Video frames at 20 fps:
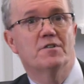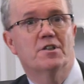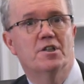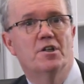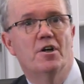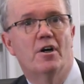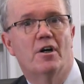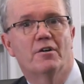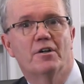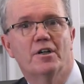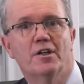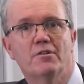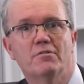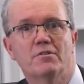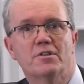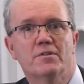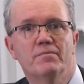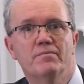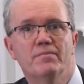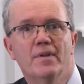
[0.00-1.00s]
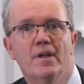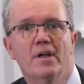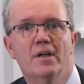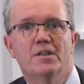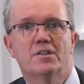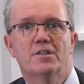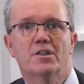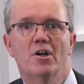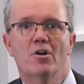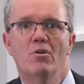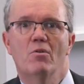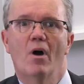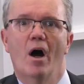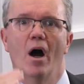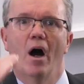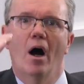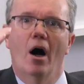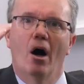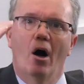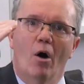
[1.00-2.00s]
of scenarios. So
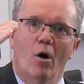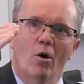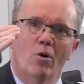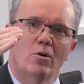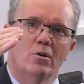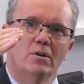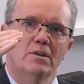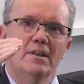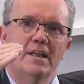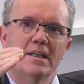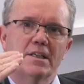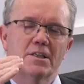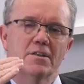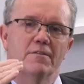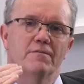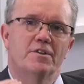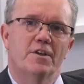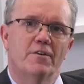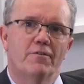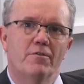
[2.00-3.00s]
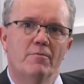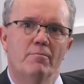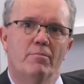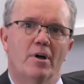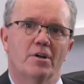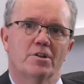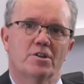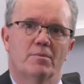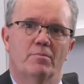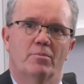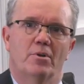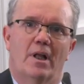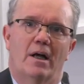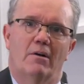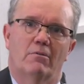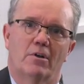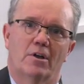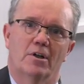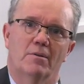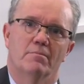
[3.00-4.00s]
a whole list of different possible
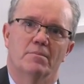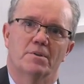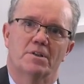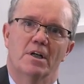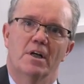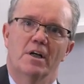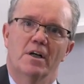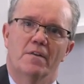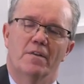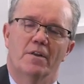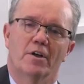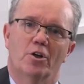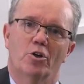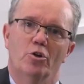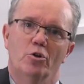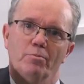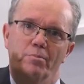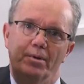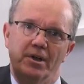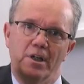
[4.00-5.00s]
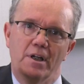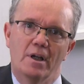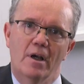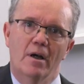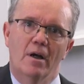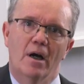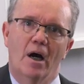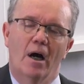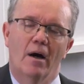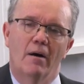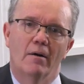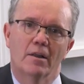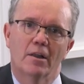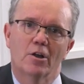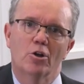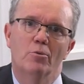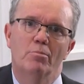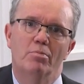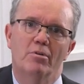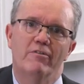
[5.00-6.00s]
outcomes that could, be, uh,
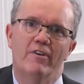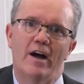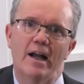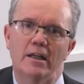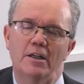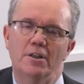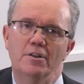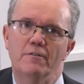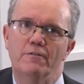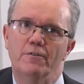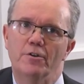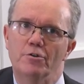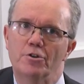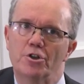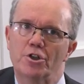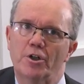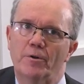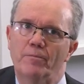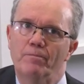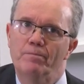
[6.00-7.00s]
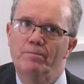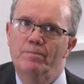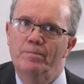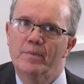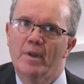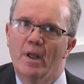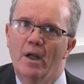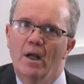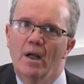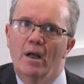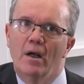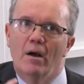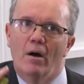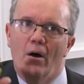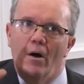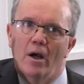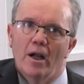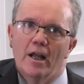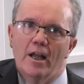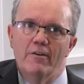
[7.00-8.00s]
that could prevail in the future.
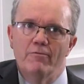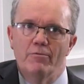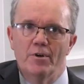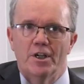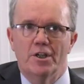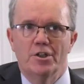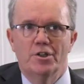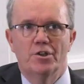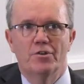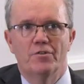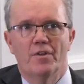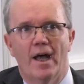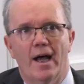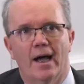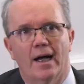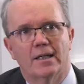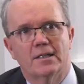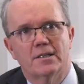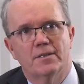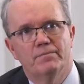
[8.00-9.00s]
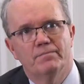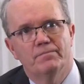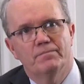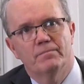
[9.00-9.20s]
If we can do that,